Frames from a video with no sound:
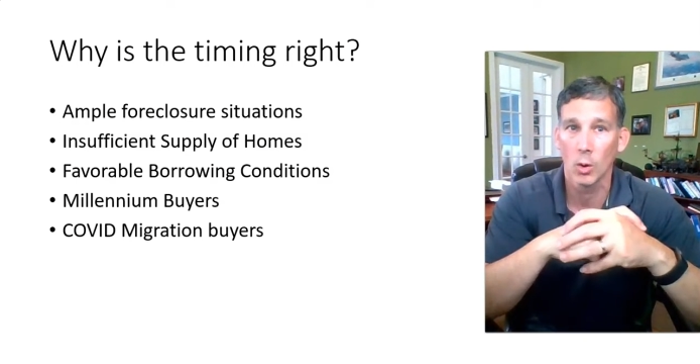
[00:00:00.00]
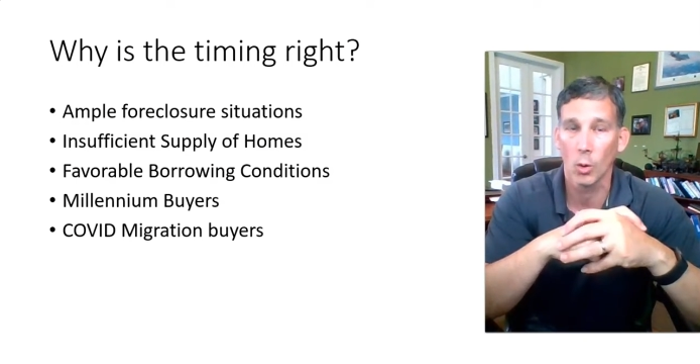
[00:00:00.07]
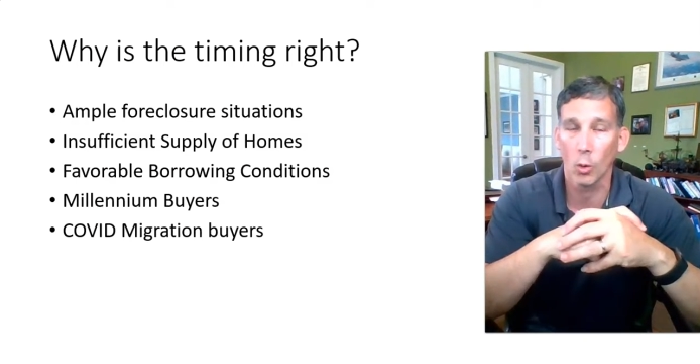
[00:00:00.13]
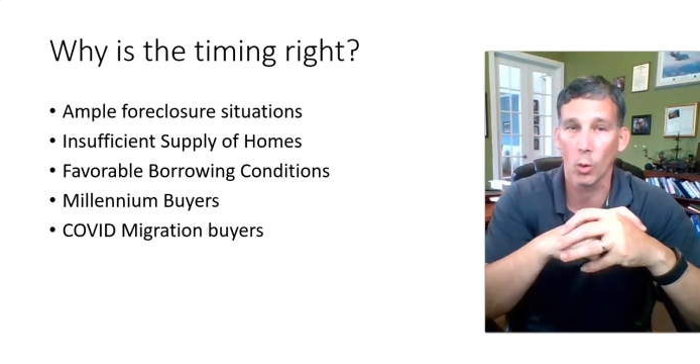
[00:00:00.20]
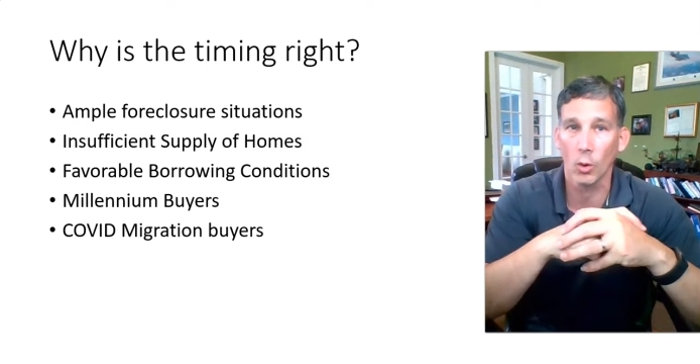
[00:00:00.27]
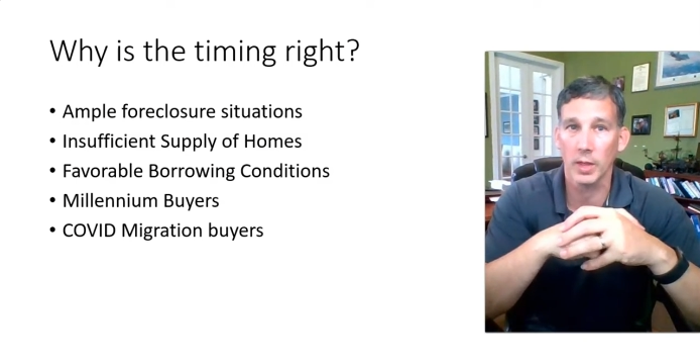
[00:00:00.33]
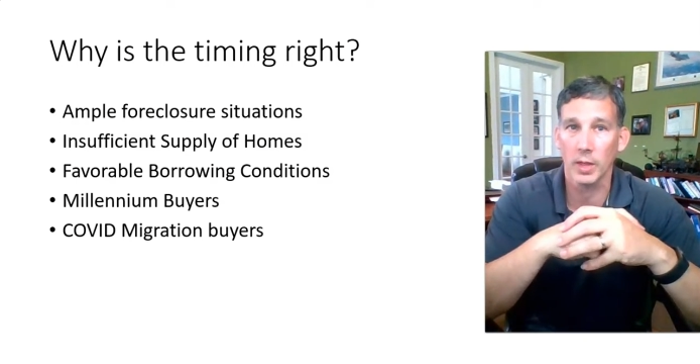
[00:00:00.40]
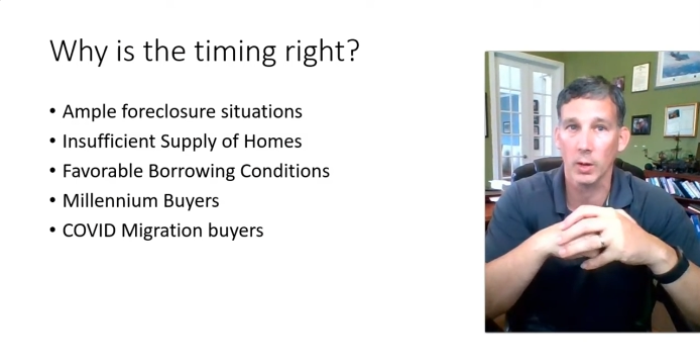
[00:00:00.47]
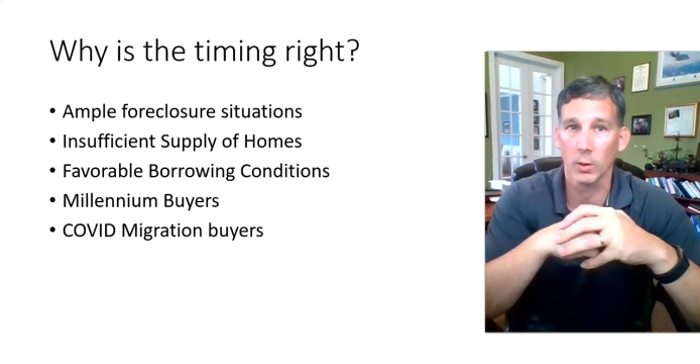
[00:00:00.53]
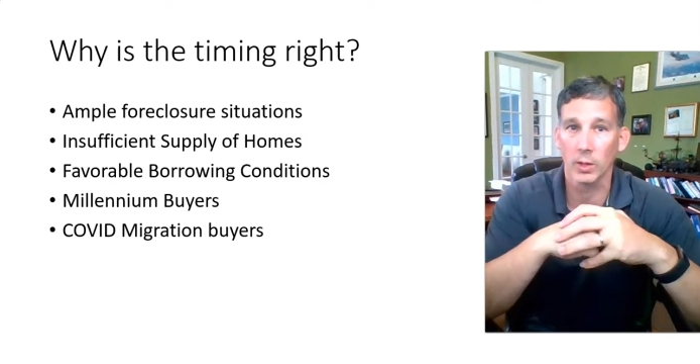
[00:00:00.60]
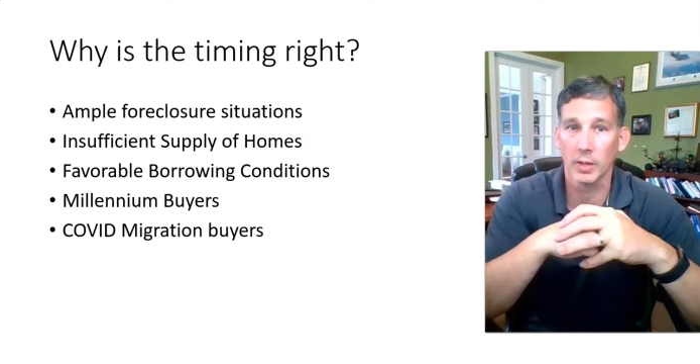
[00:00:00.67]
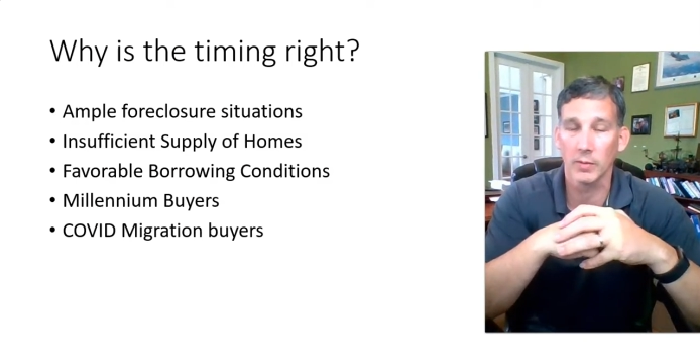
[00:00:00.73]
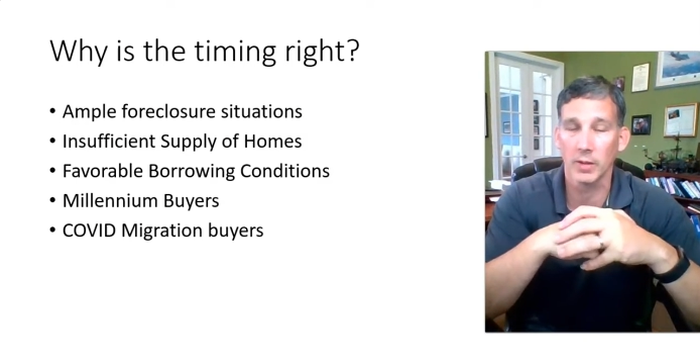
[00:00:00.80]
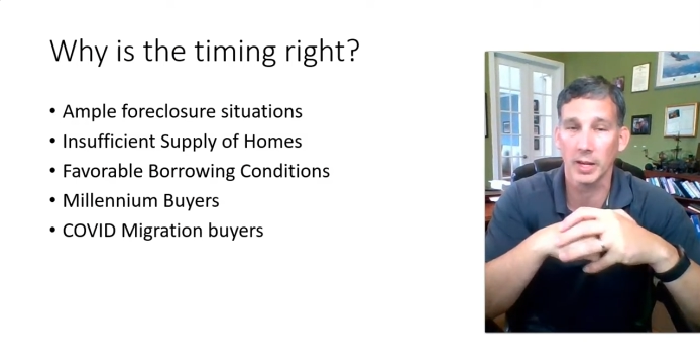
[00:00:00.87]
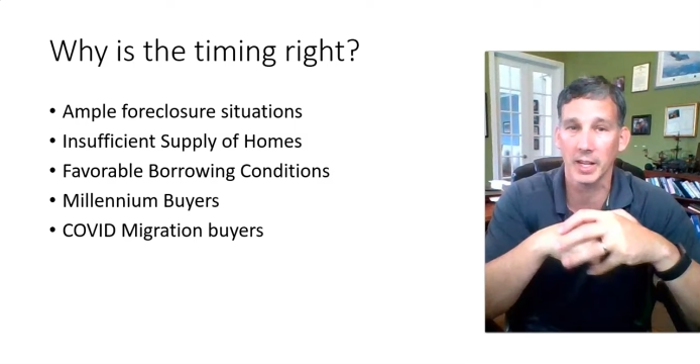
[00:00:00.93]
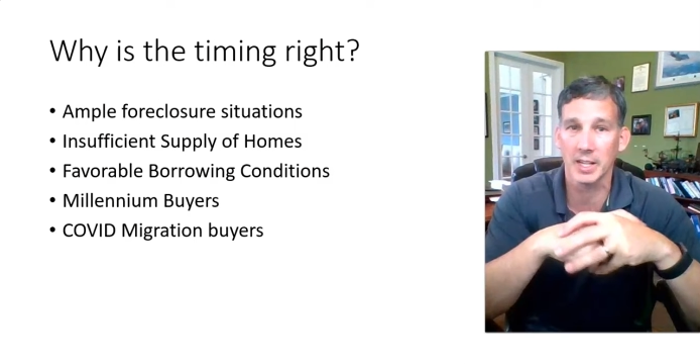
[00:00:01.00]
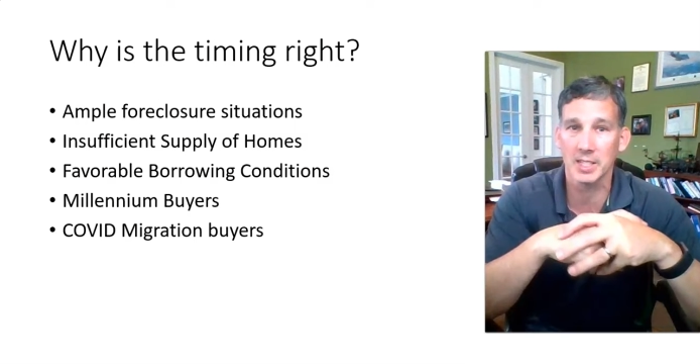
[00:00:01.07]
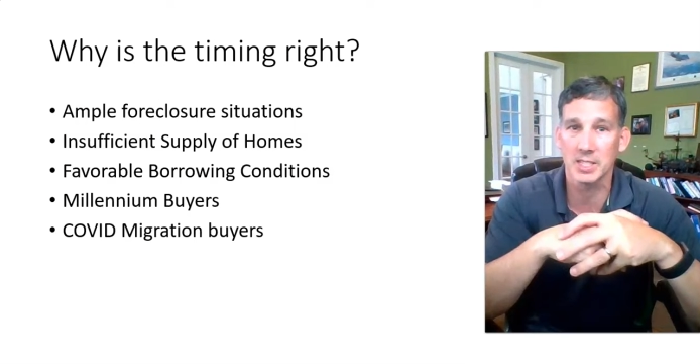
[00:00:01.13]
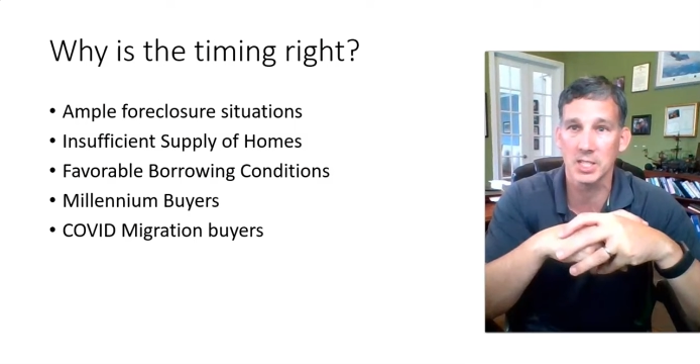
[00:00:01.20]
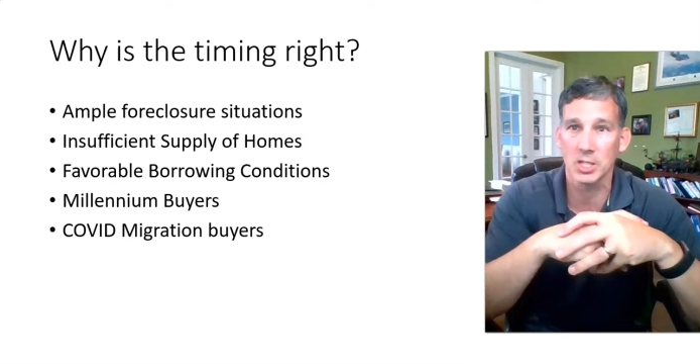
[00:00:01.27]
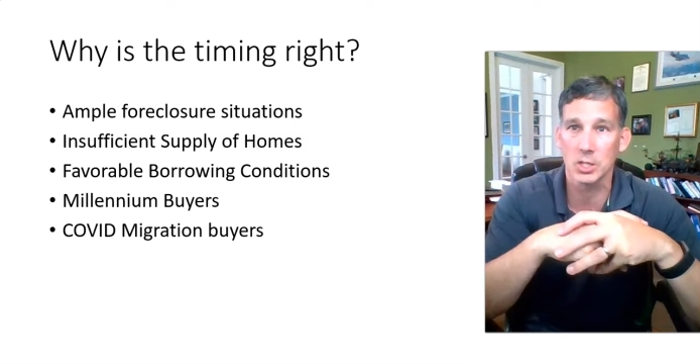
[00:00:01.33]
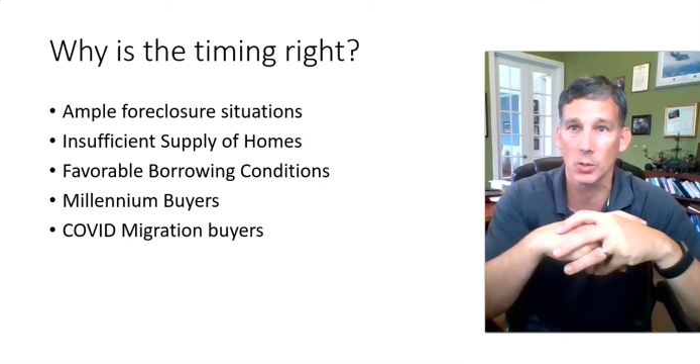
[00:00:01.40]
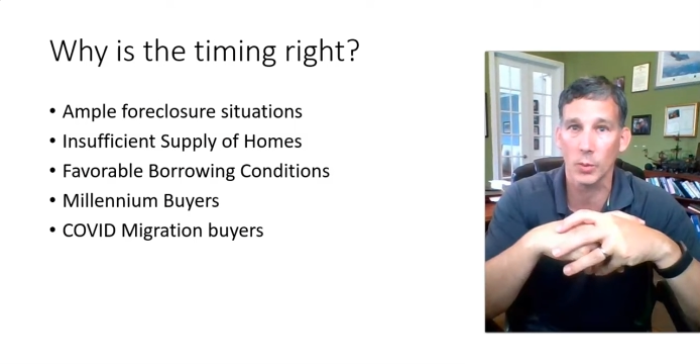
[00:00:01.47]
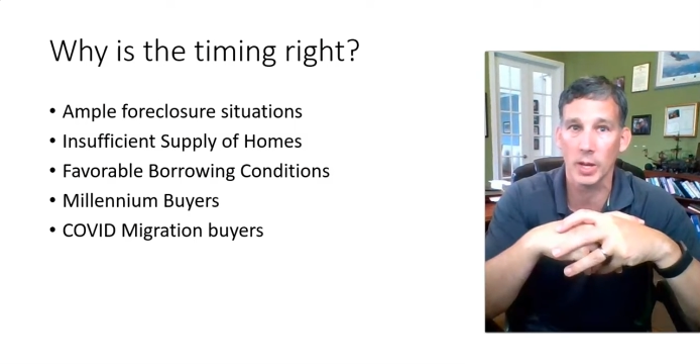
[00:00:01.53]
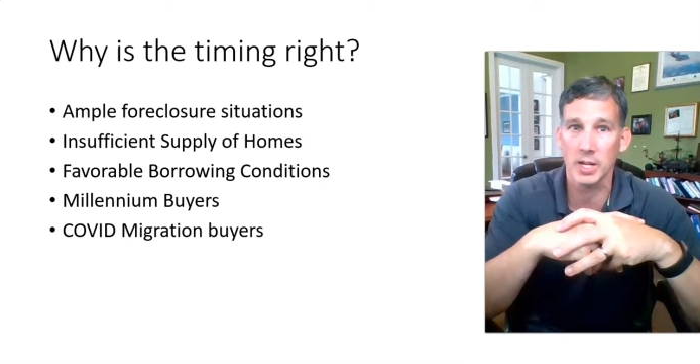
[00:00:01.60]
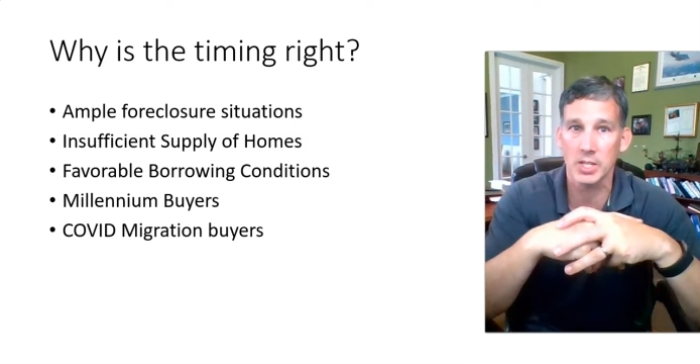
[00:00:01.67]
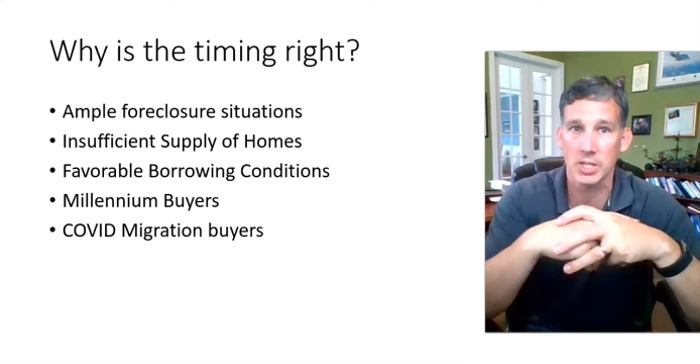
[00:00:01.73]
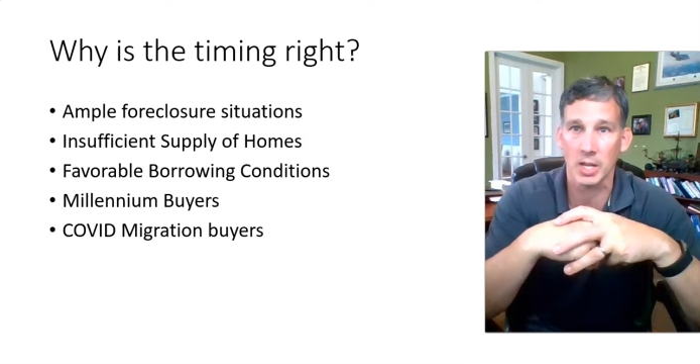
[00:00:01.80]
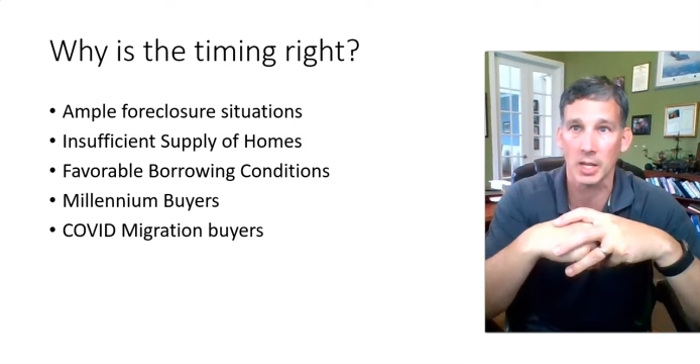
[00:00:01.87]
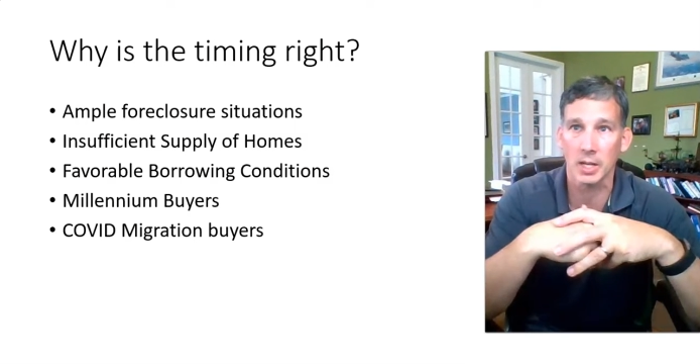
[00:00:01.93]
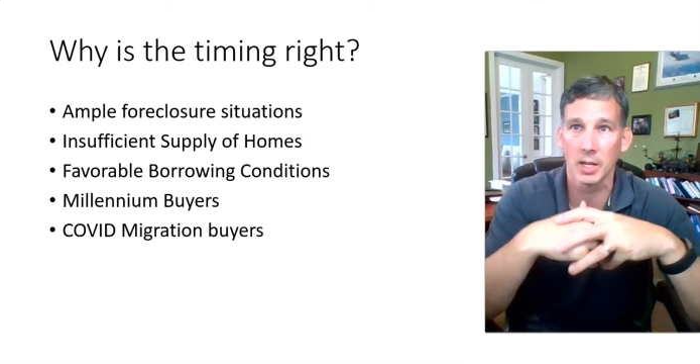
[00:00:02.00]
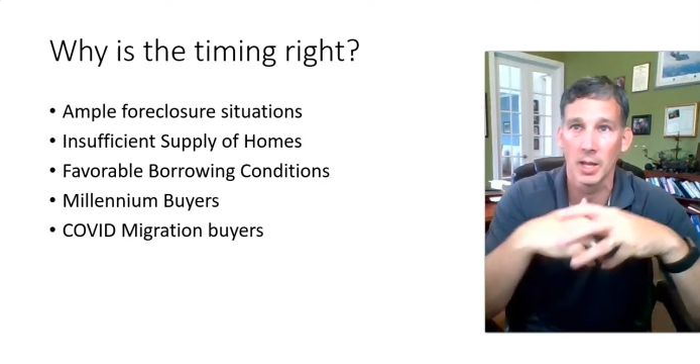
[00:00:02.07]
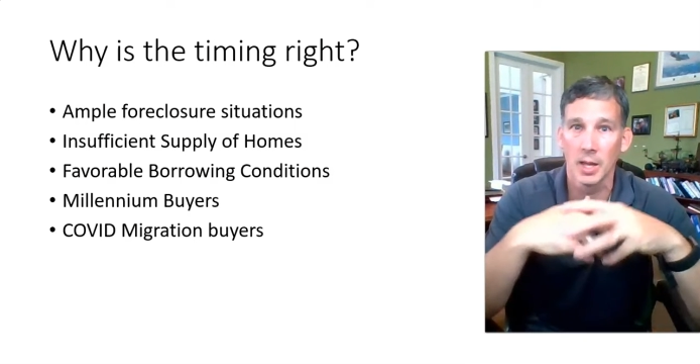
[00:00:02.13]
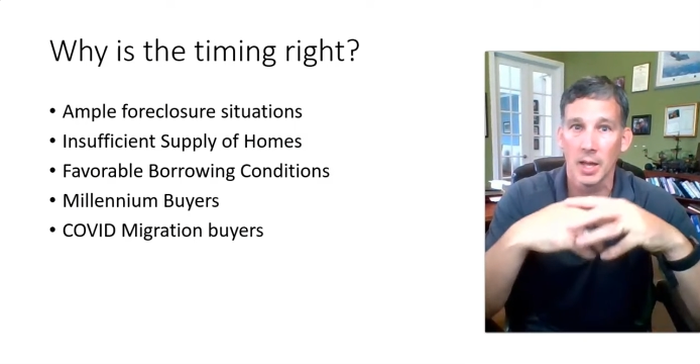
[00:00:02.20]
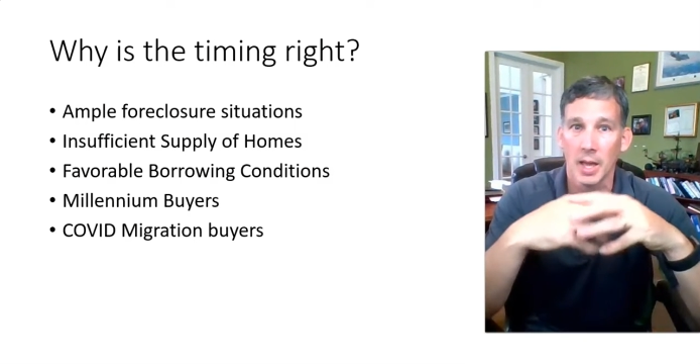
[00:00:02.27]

or they were living in a situation